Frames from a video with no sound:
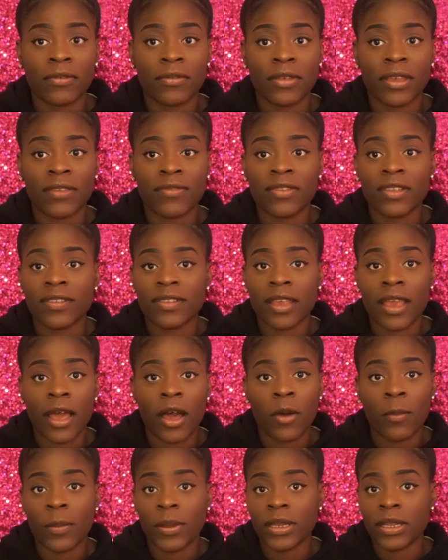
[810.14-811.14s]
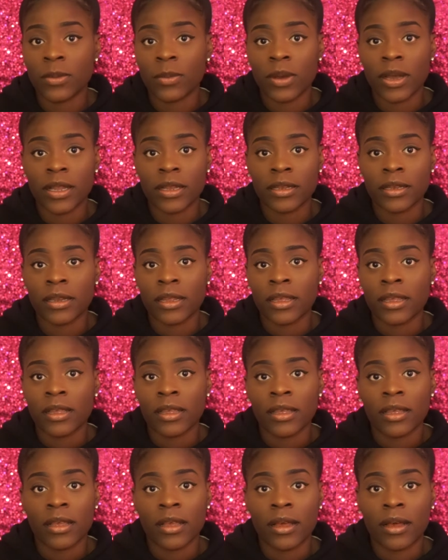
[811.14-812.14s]
this can help anyone,
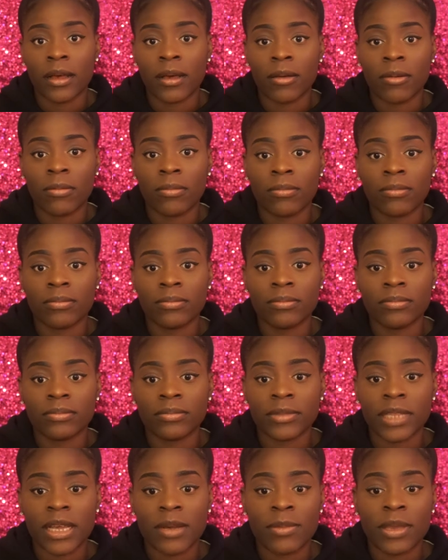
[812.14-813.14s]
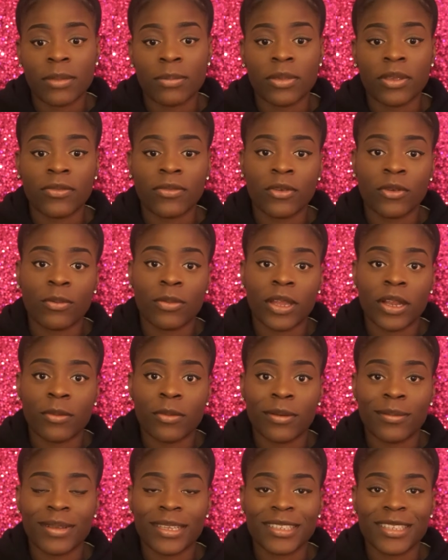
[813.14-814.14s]
that'll make me feel better
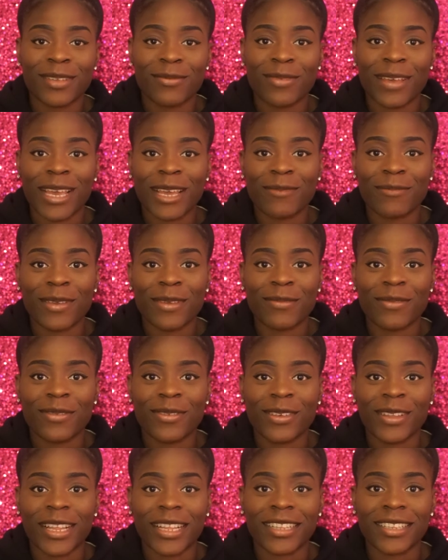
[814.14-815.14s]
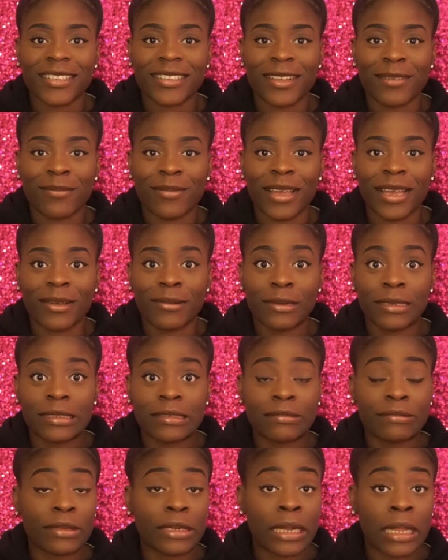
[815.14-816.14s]
about my setback, make me feel like the setback
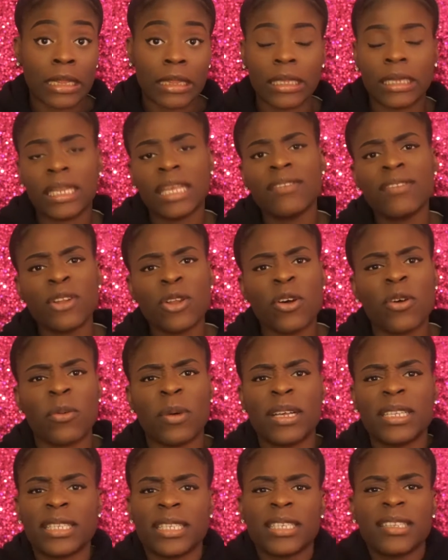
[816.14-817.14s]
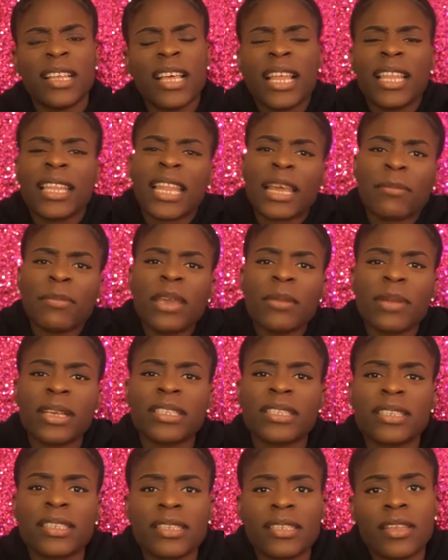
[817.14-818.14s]
wasn't for nothing, even though it wasn't. Like me and my
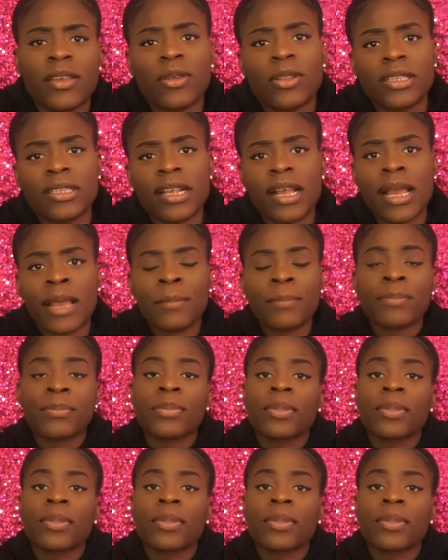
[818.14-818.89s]
sister say all the time,